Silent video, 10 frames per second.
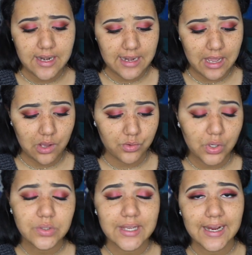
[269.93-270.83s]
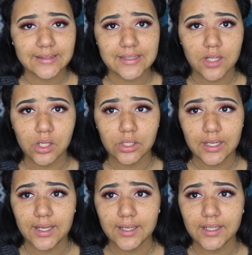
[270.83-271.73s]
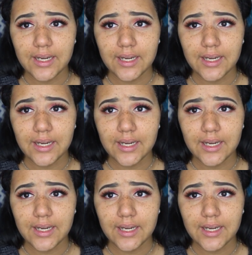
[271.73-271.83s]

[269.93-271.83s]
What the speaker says: Now, note I got this online,